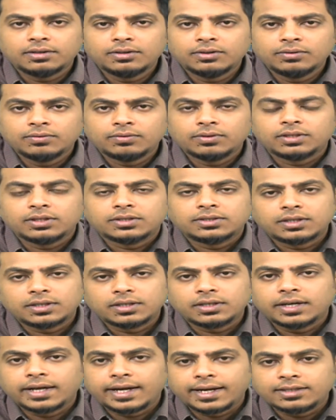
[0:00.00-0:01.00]
with a certain
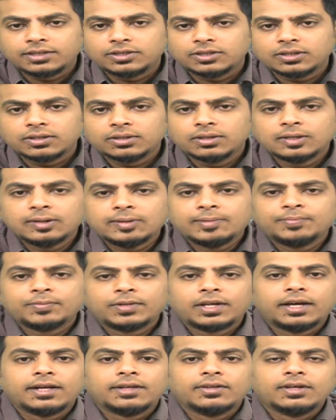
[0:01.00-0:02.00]
action,
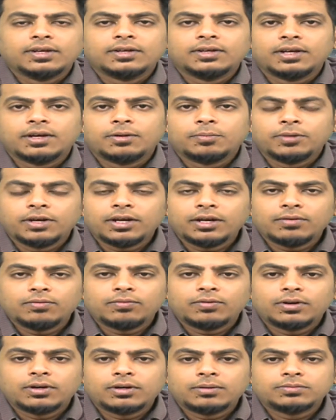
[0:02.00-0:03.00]
and then there are main verbs.